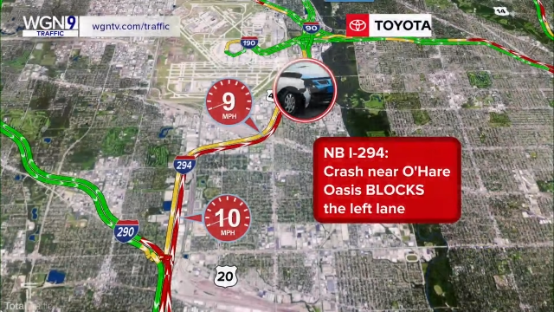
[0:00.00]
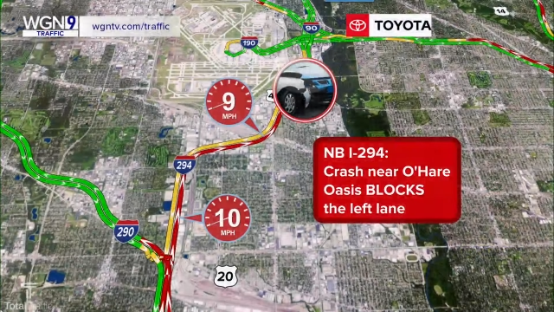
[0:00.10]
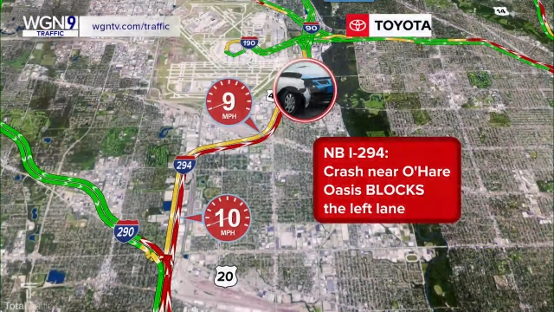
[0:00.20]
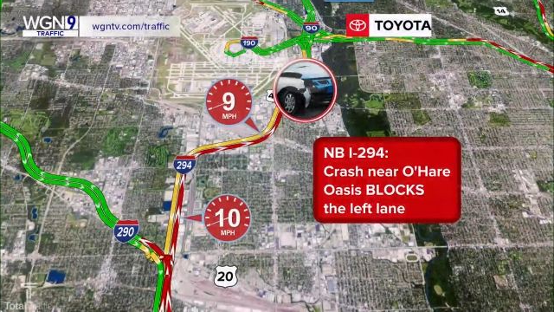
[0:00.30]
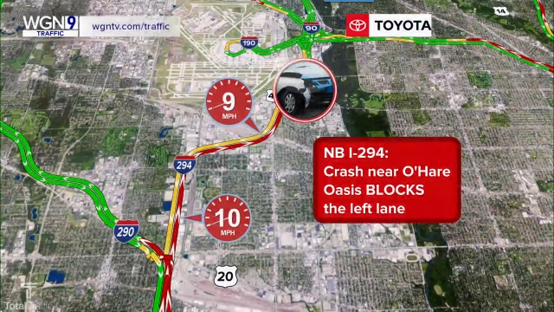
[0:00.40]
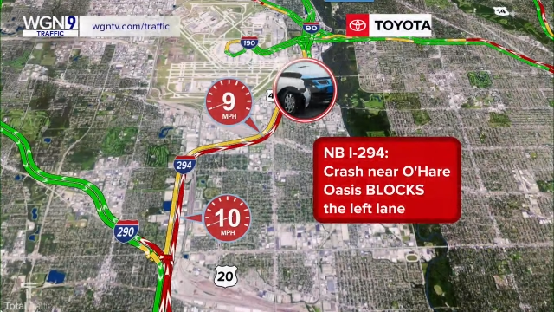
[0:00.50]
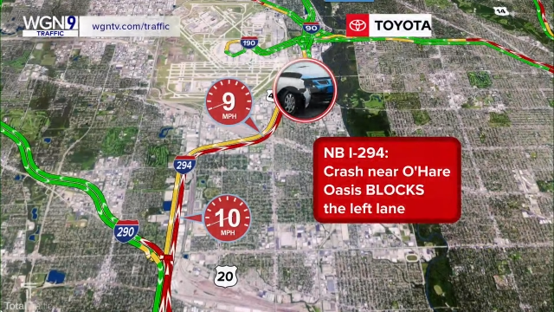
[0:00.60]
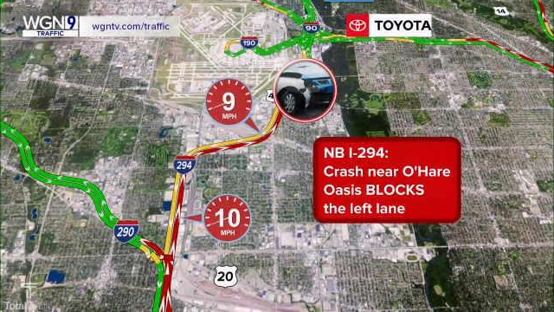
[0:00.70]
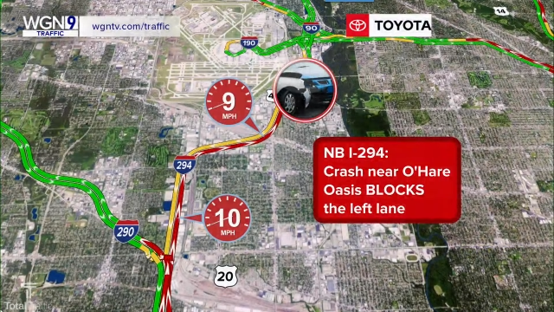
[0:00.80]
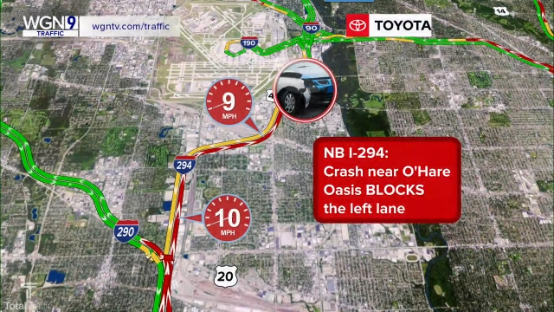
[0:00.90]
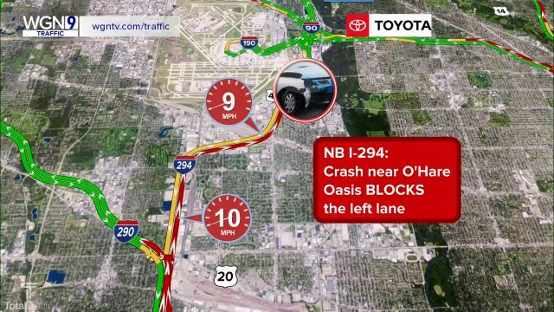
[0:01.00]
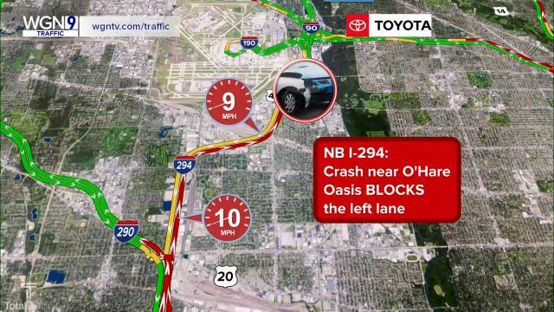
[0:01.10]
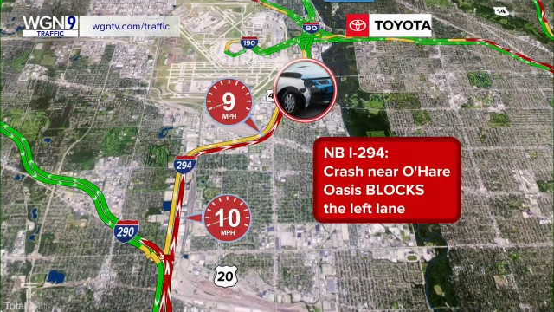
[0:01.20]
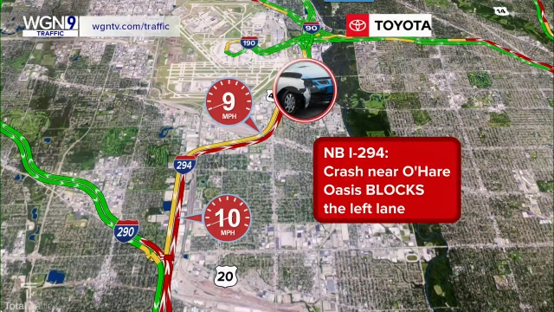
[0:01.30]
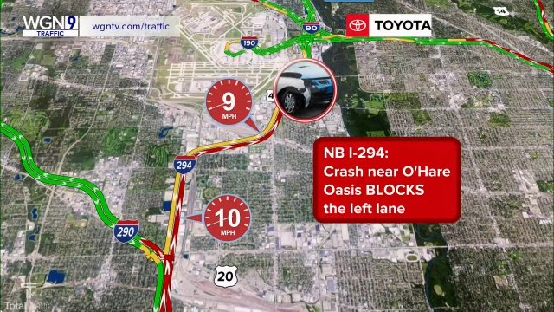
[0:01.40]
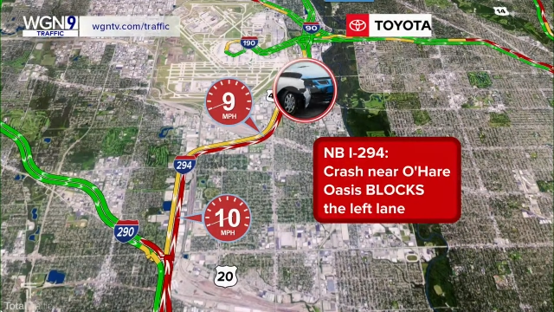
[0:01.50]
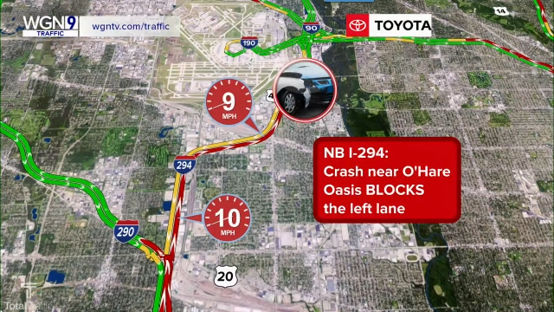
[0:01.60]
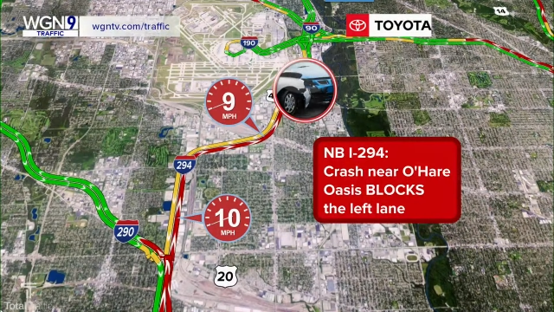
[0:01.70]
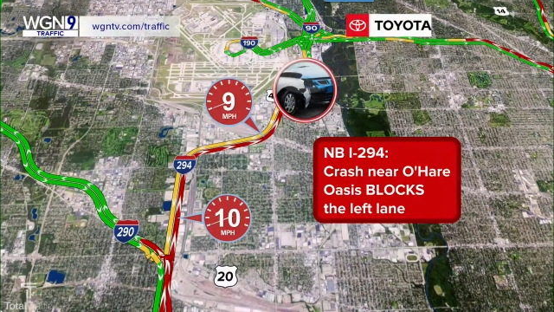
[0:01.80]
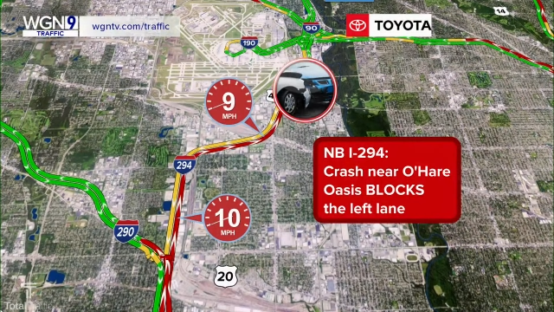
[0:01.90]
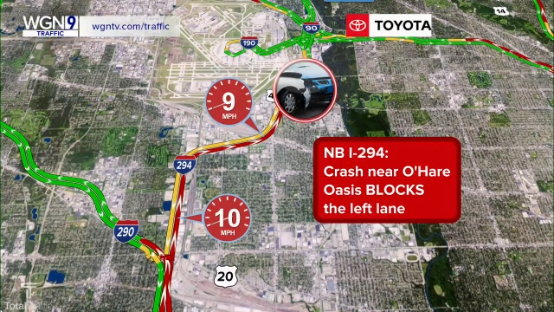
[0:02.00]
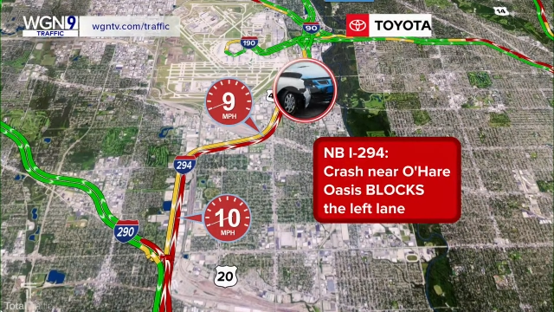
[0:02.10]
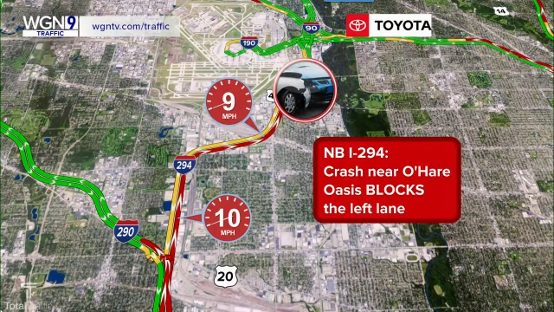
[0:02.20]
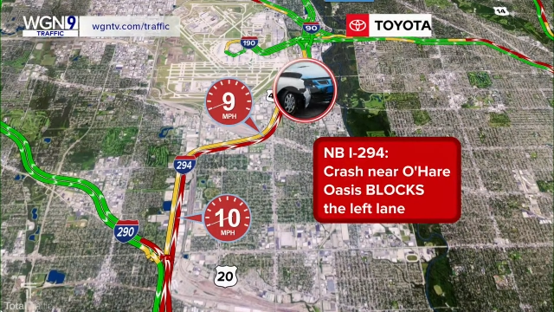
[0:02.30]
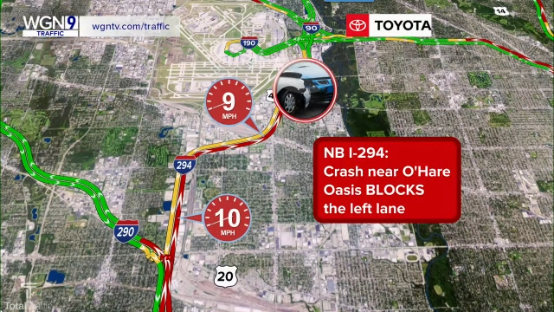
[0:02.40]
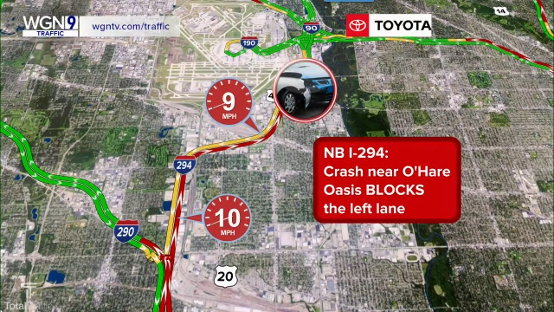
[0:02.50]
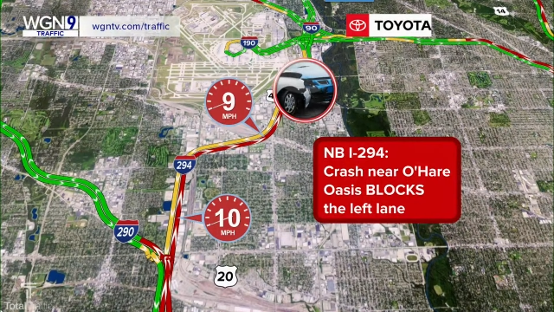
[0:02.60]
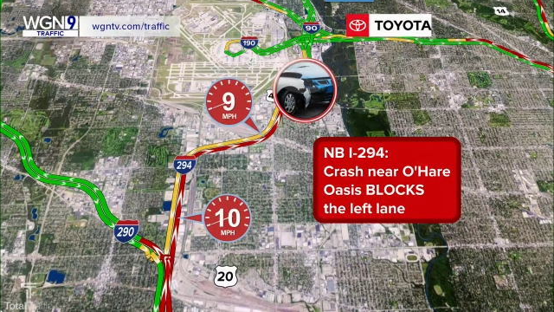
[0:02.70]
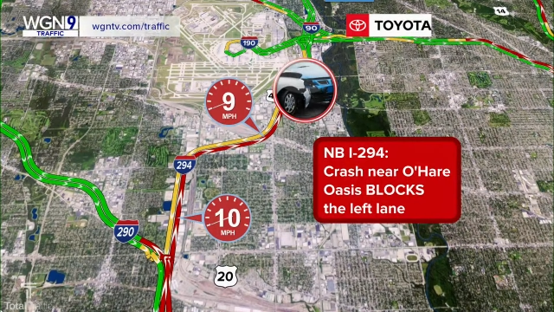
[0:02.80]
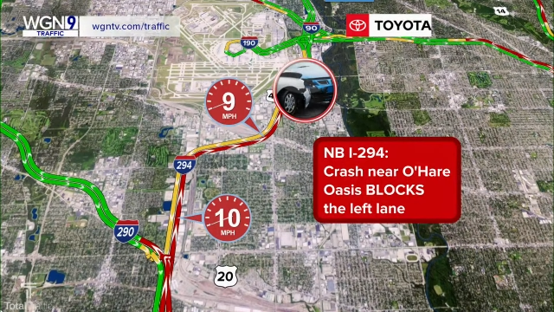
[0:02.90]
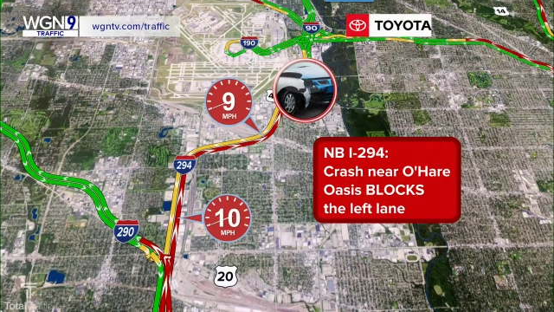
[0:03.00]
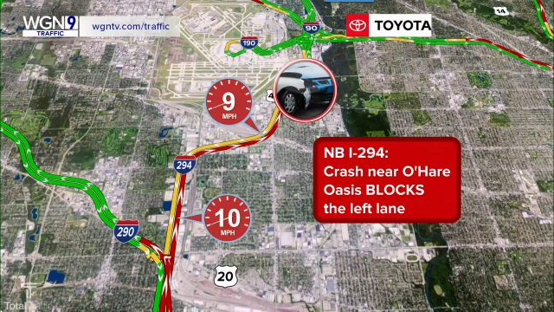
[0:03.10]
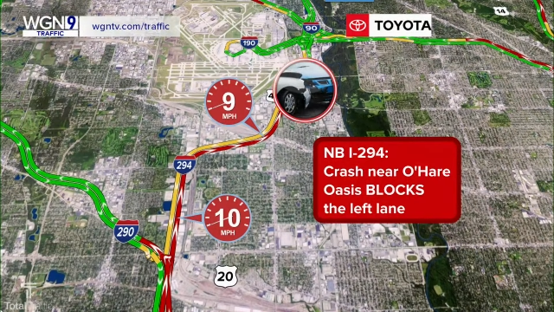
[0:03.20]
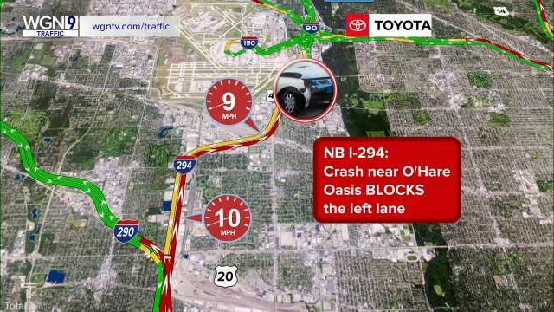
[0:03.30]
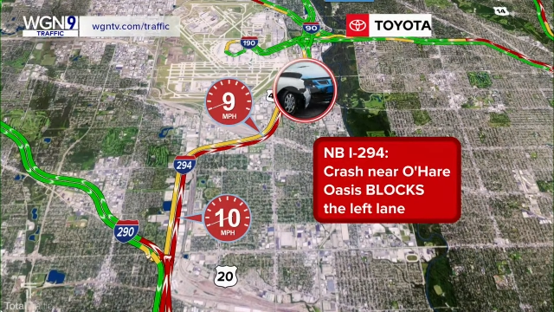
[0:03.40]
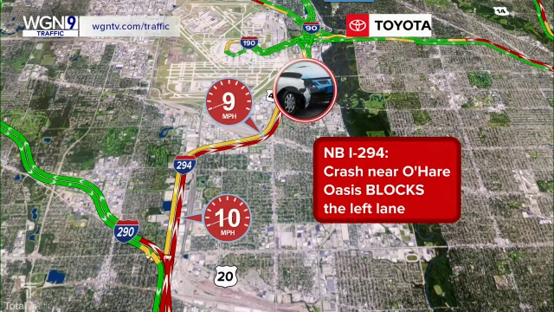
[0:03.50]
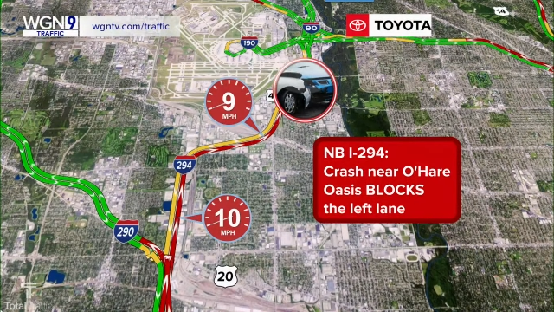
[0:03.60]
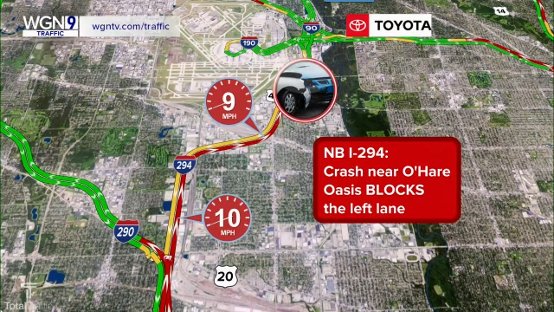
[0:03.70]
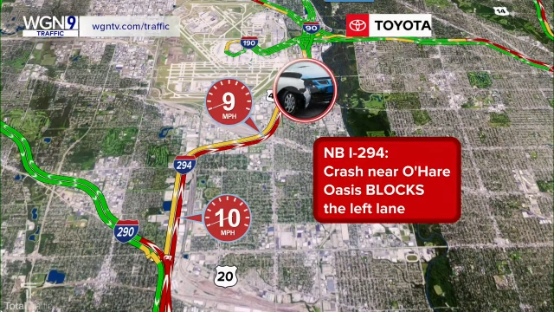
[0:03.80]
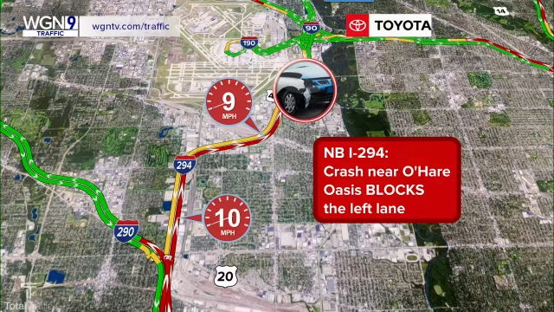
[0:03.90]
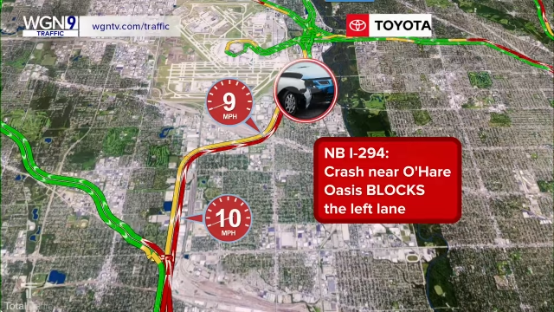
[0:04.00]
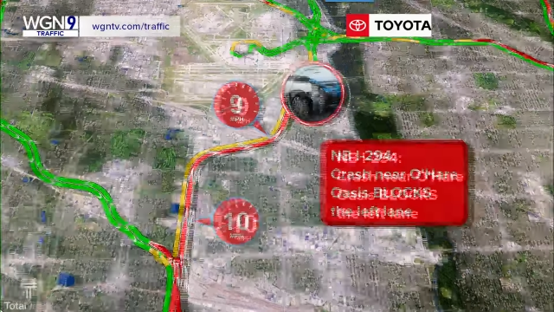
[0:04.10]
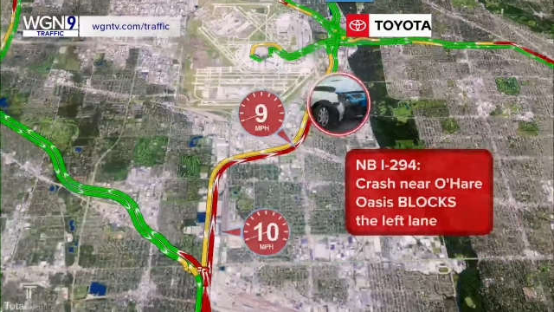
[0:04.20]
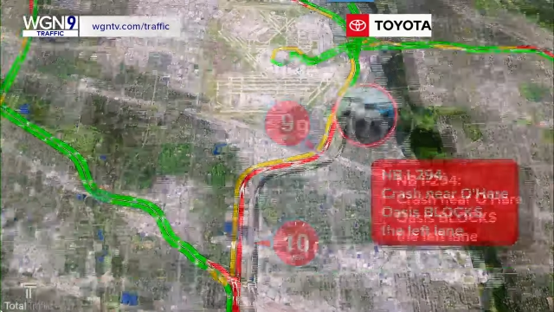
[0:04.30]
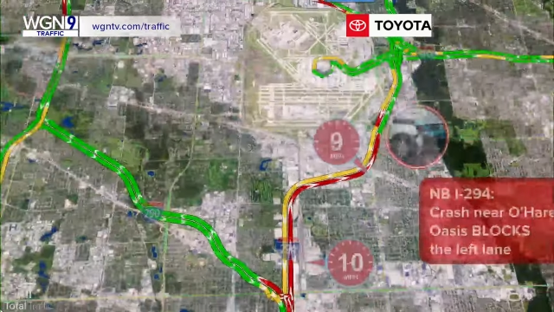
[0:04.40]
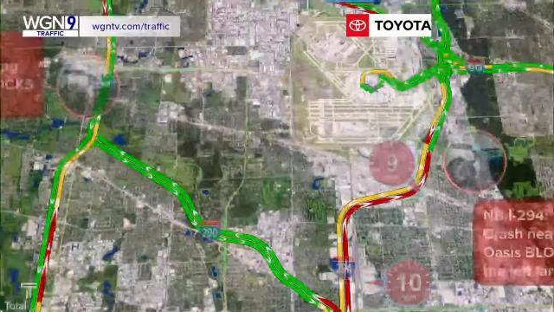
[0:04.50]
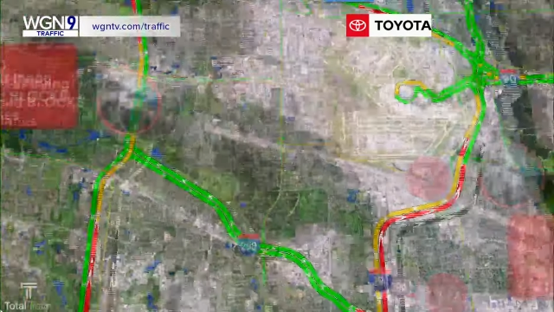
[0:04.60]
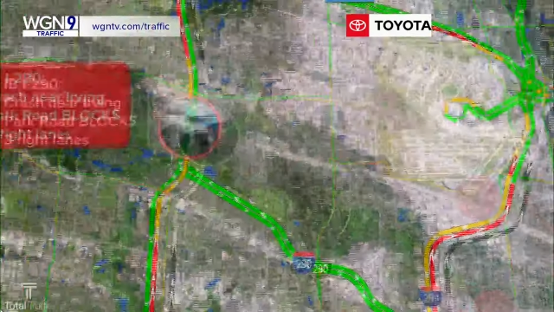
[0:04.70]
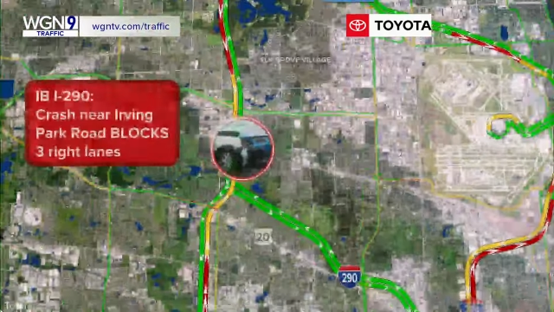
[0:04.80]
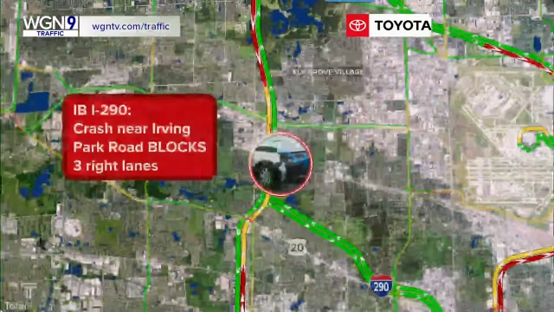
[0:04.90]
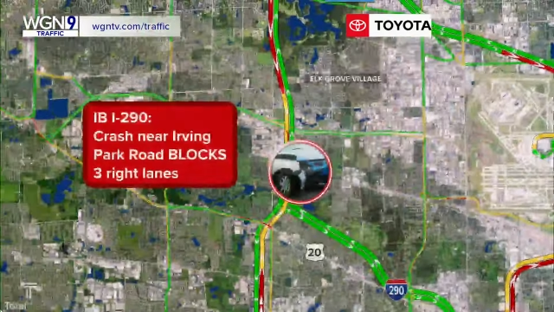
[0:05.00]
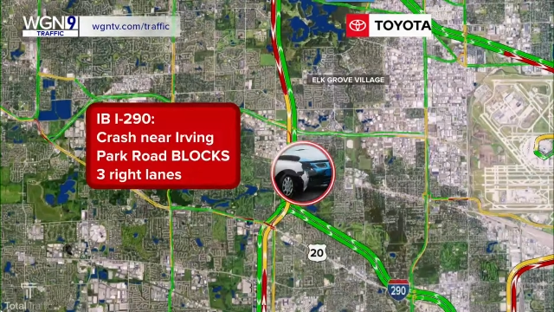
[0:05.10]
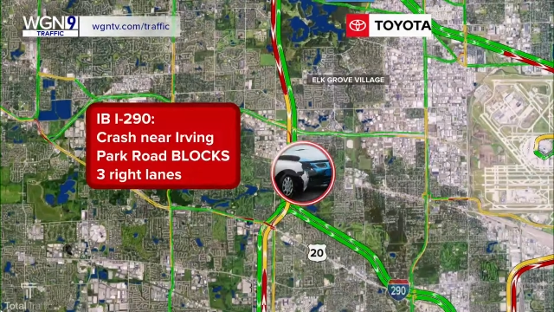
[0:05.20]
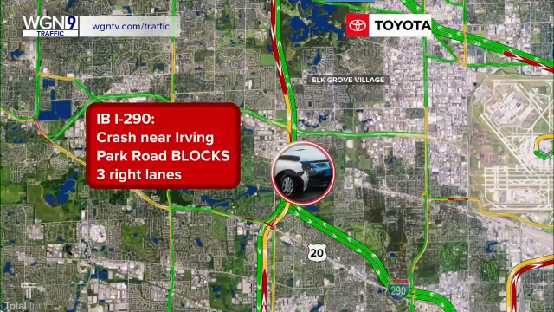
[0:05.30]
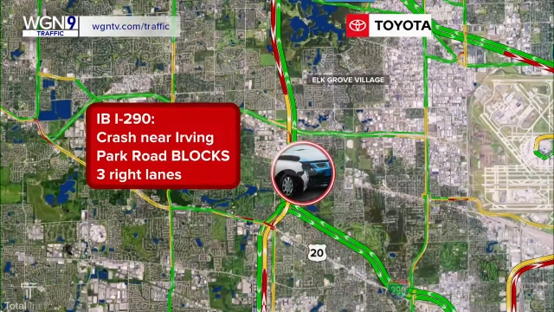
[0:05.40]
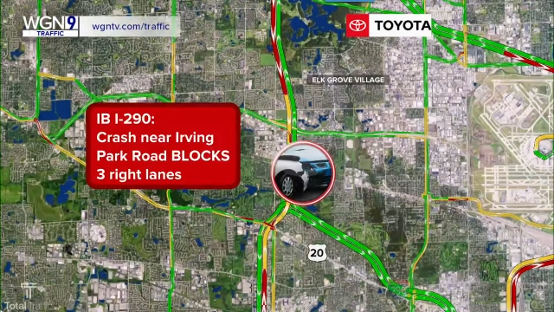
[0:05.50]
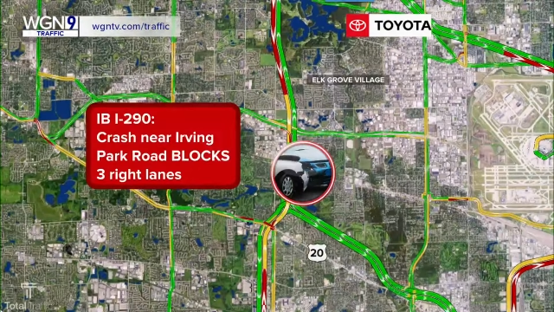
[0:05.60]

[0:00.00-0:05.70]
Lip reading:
[unreadable: no face in view]